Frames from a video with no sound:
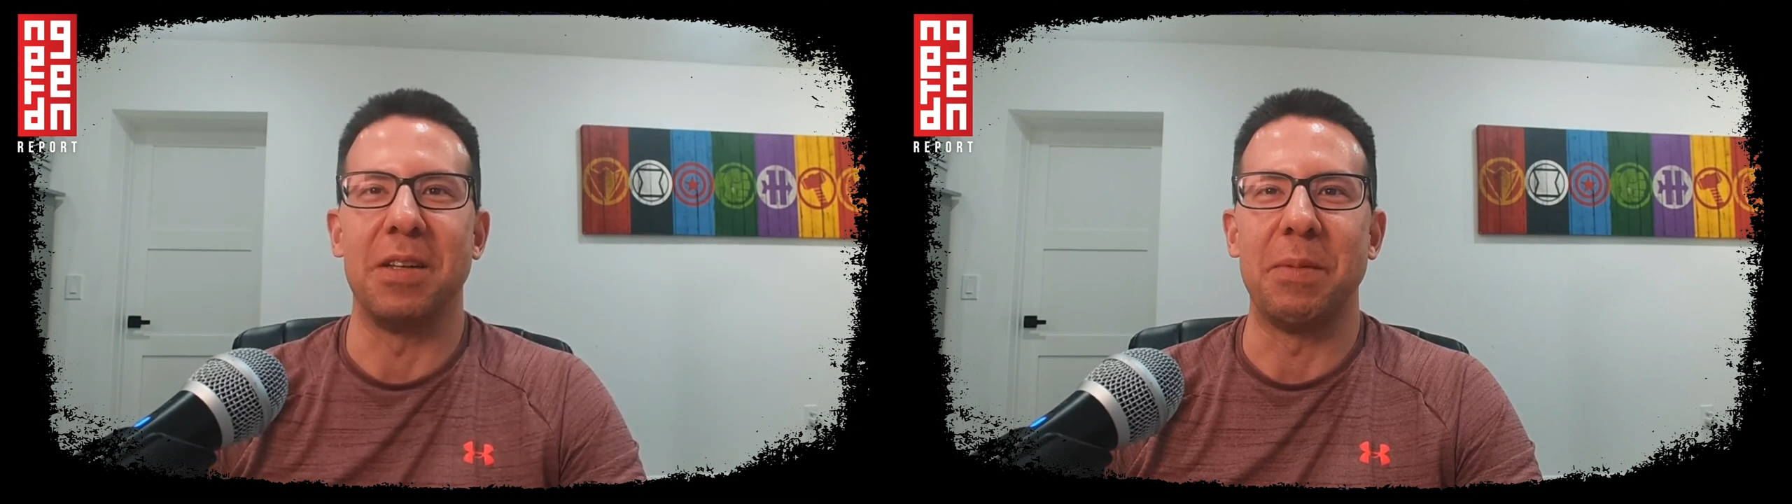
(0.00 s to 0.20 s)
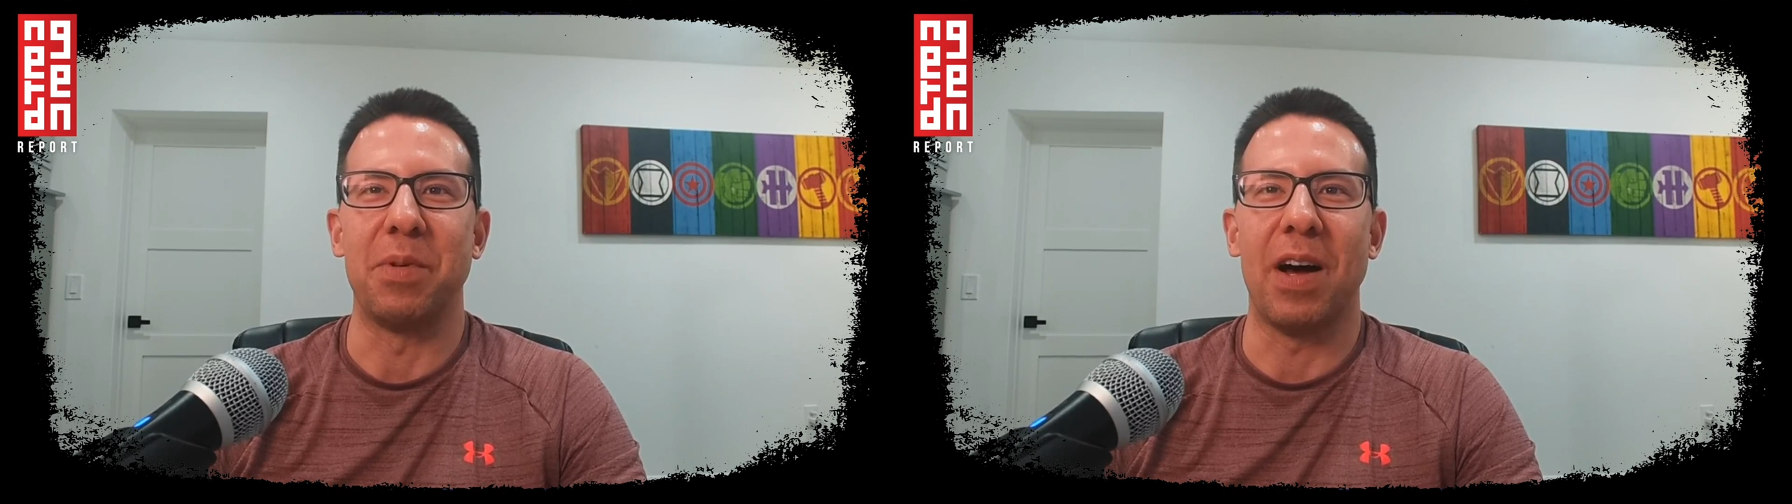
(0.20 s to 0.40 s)

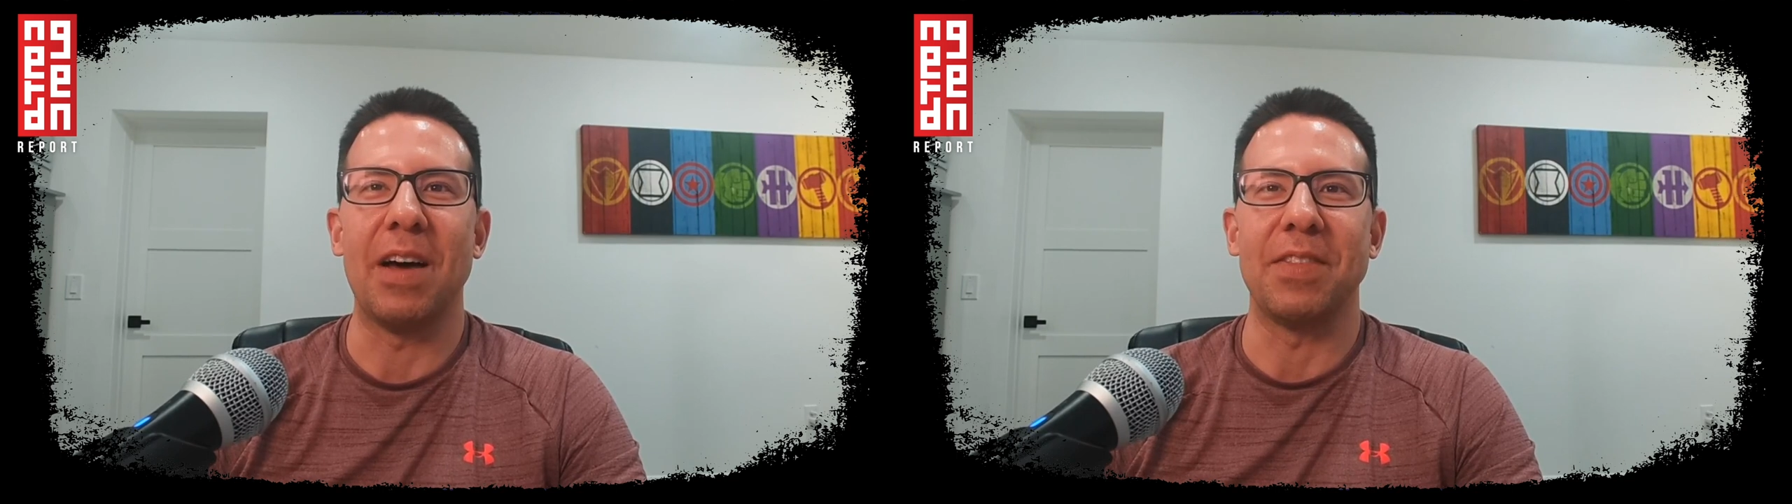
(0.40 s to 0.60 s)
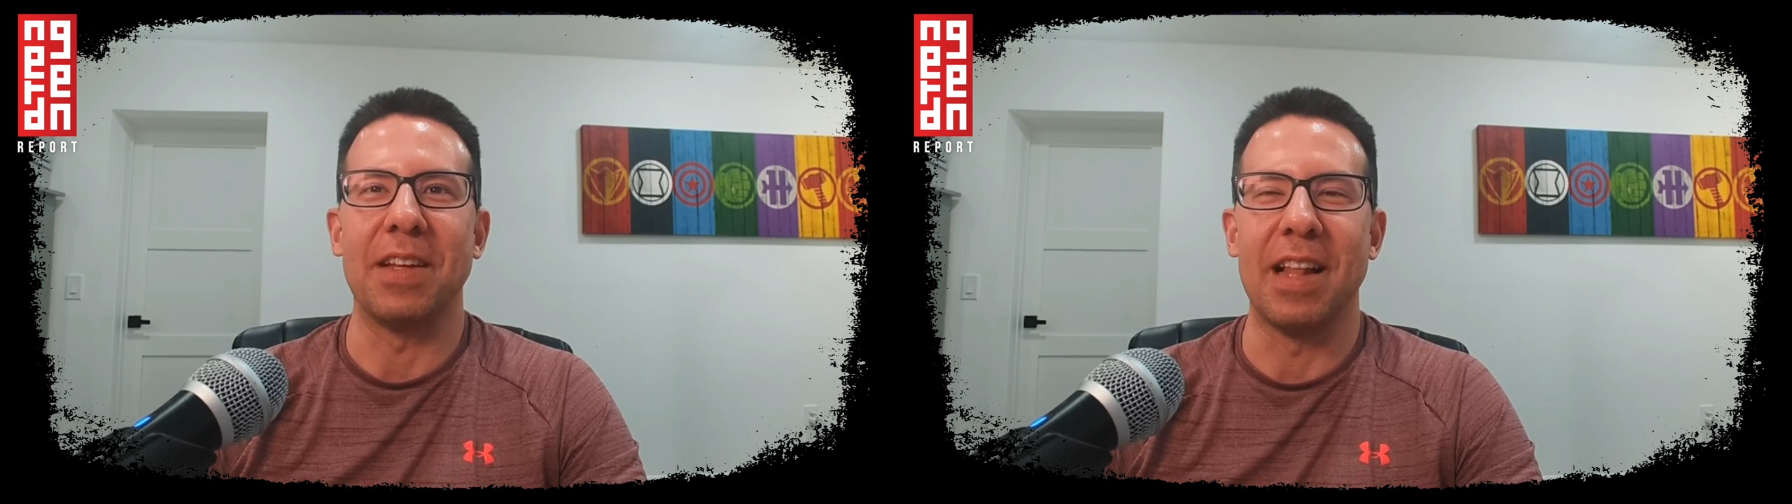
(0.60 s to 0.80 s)
they brought
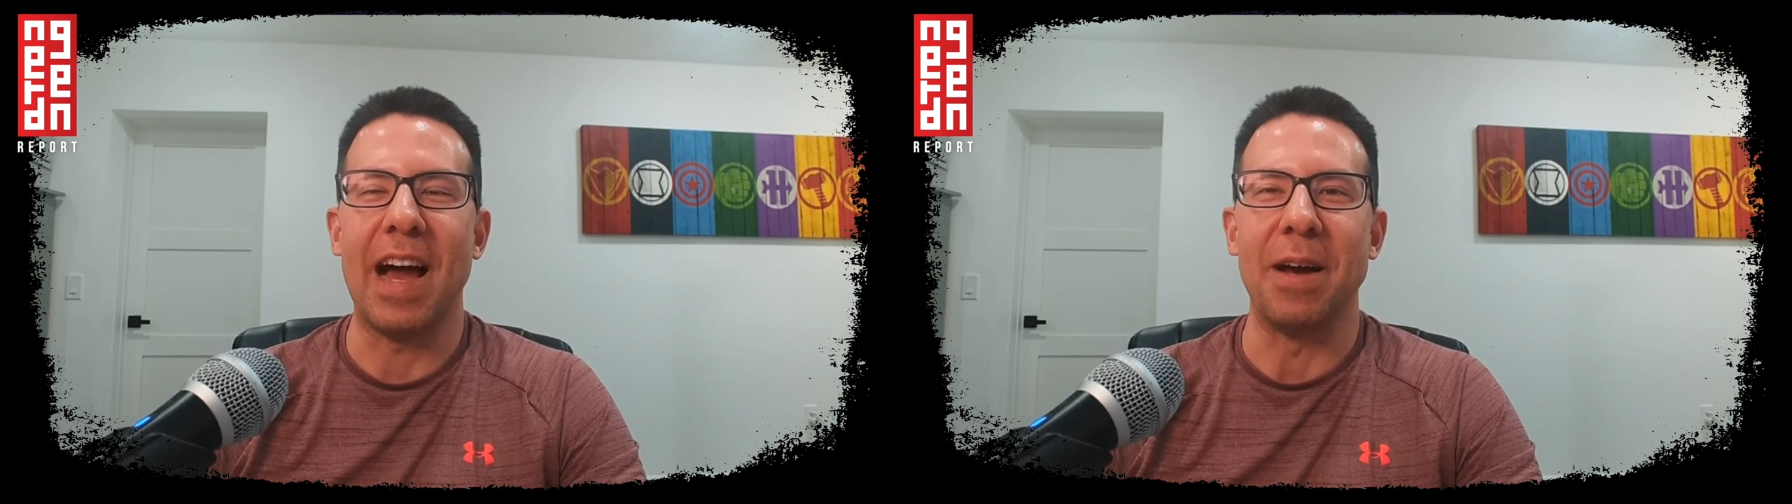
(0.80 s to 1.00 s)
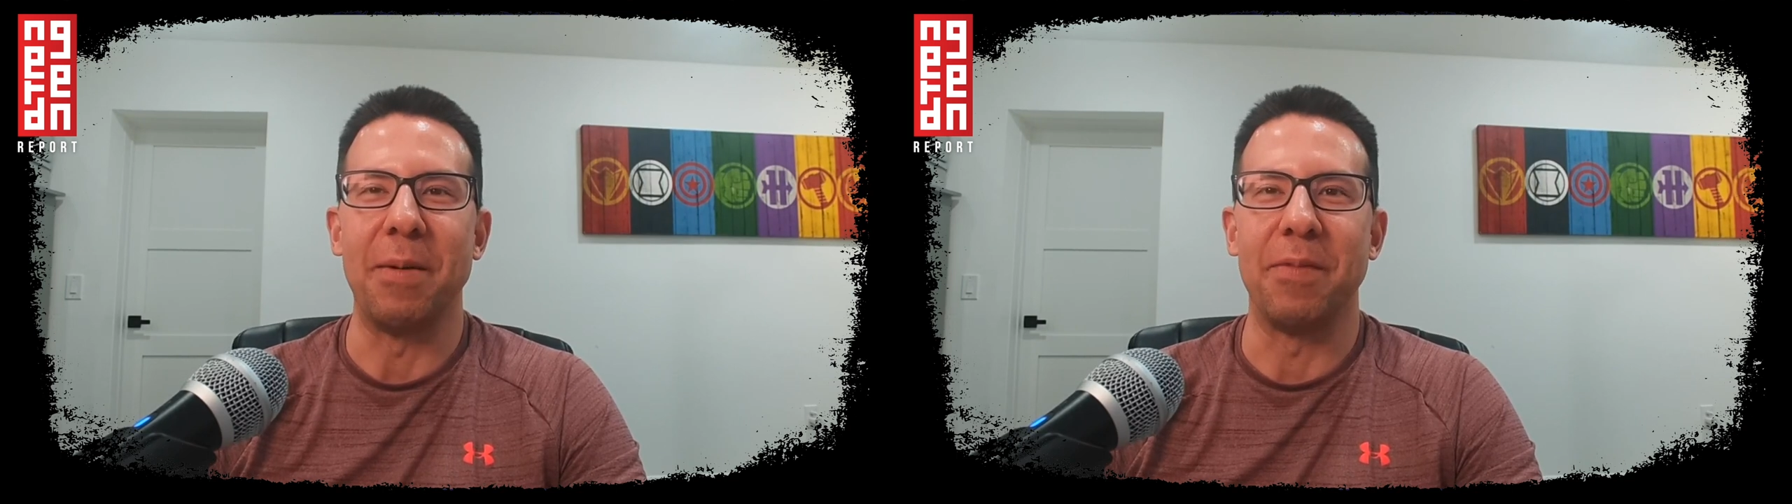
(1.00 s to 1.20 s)
out the
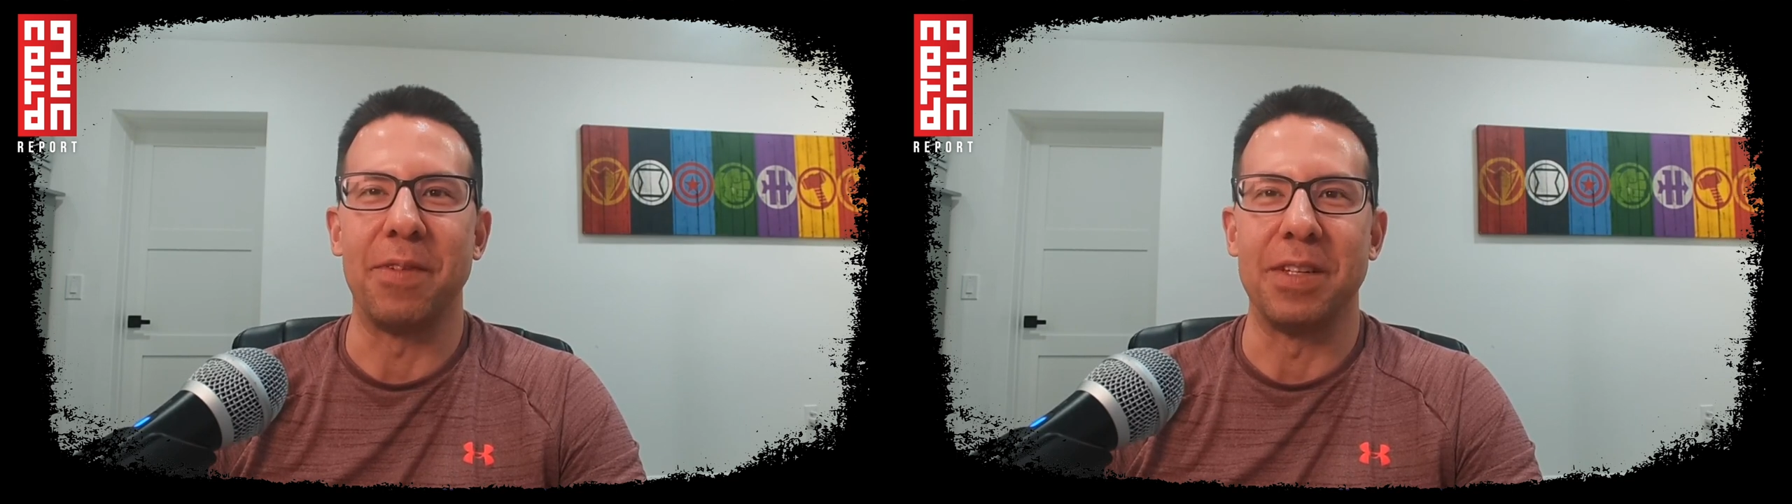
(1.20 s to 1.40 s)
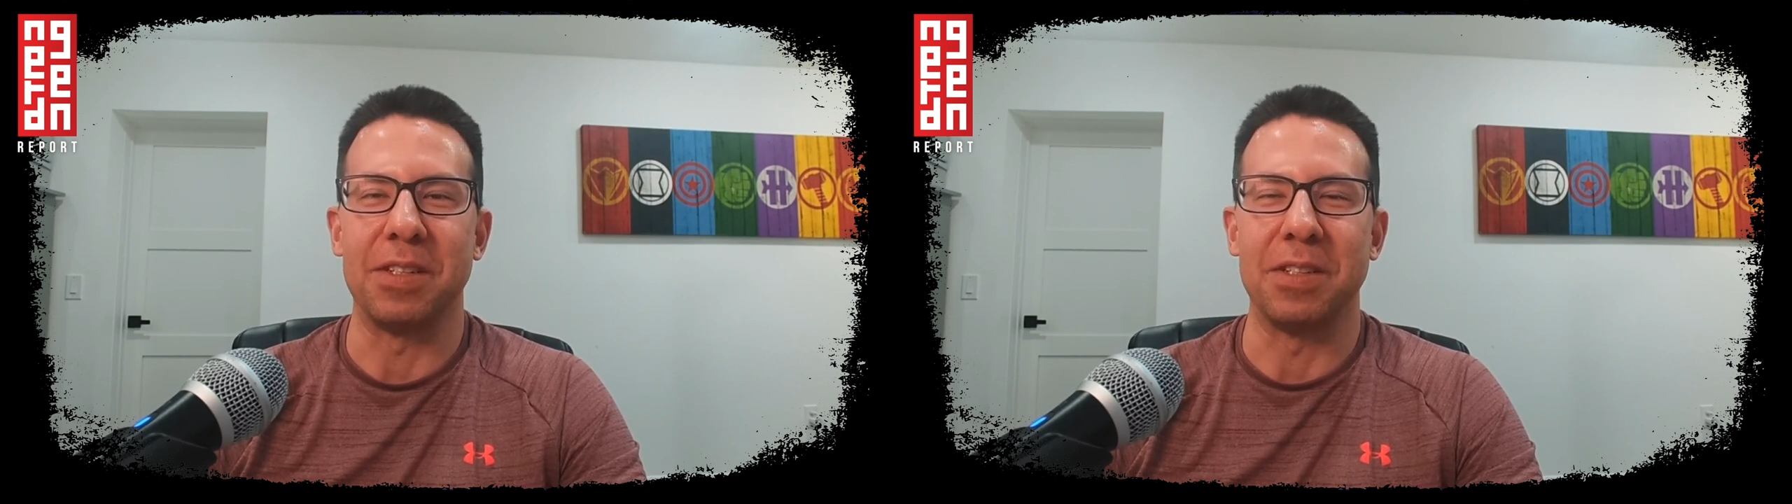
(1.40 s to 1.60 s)
lineup
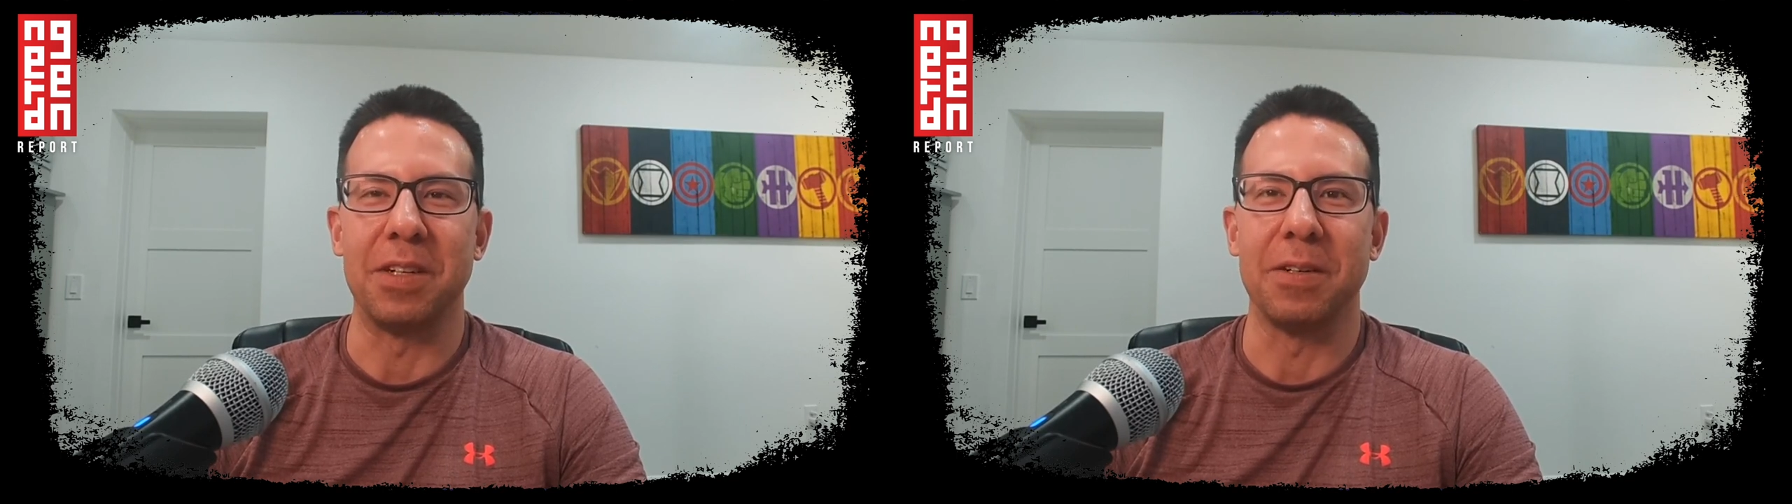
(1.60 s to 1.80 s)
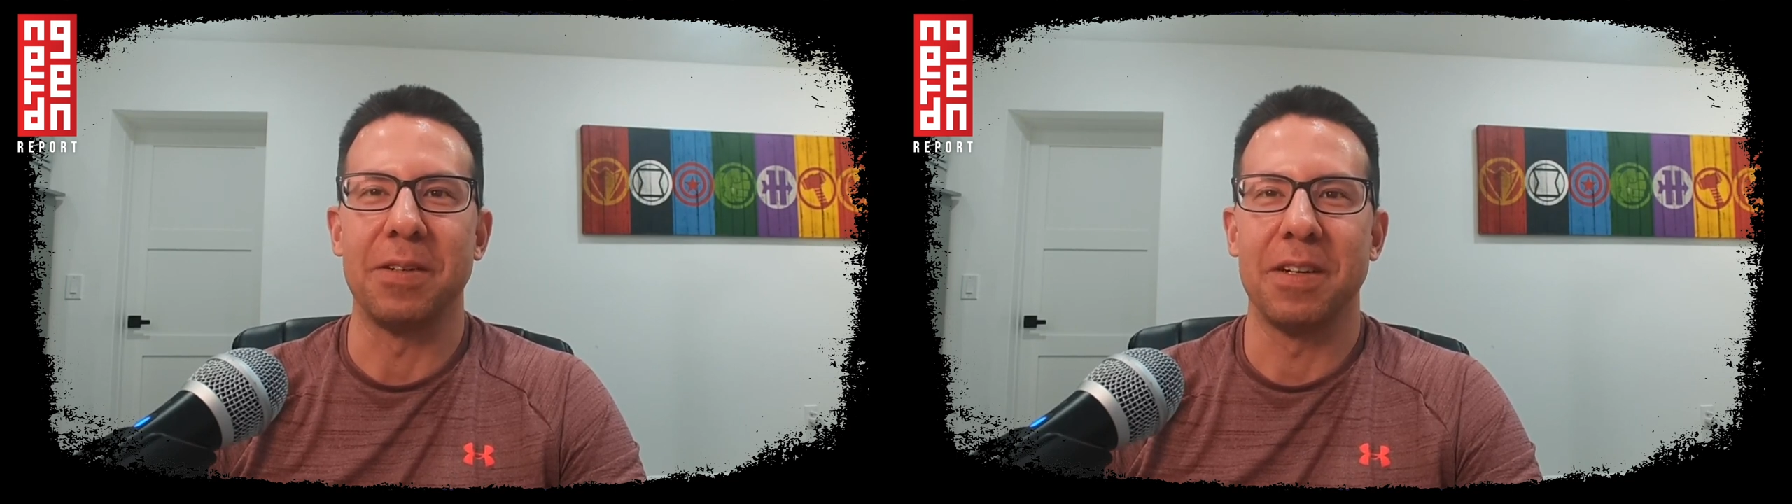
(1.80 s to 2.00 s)
for this oh,
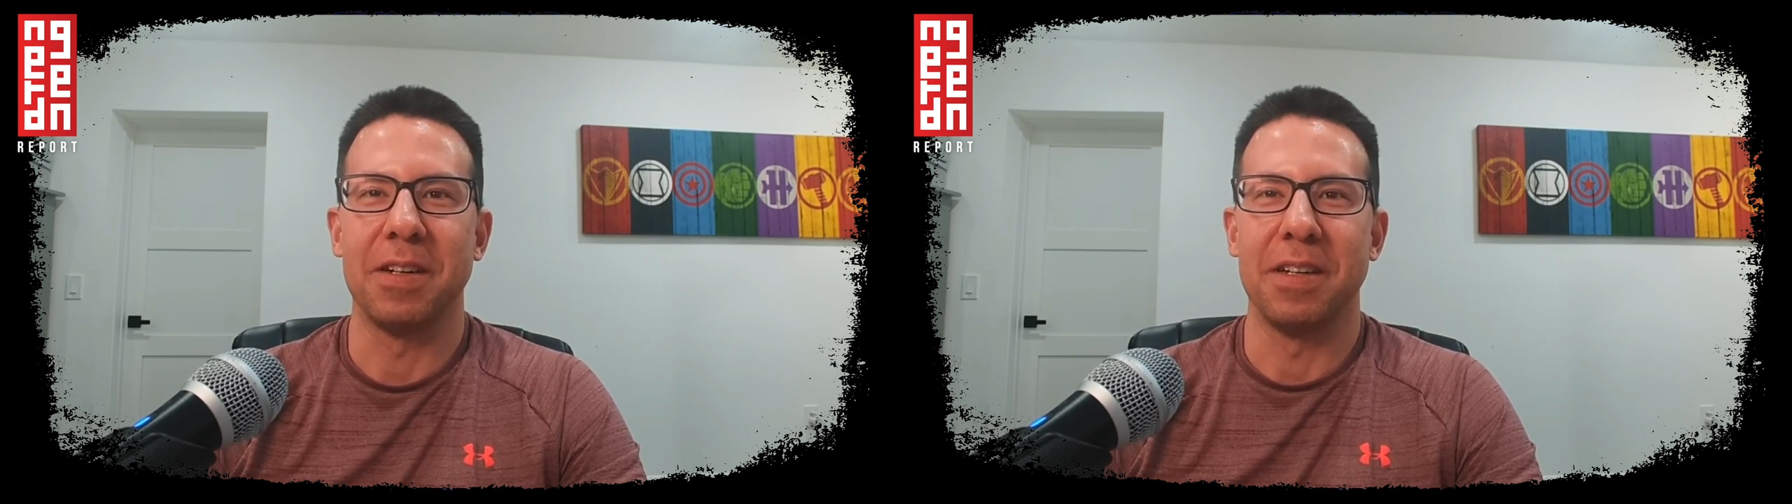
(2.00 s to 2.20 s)
show. Yeah.